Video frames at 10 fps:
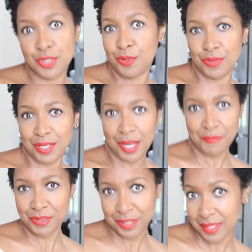So you don't think
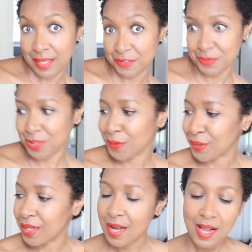everything I get is from
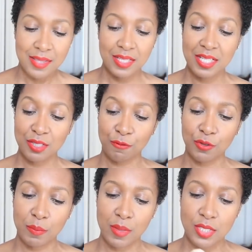Zara. These are
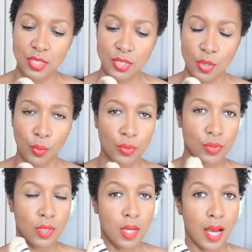from Salt.
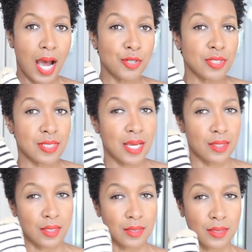How do you say
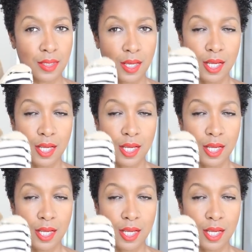this?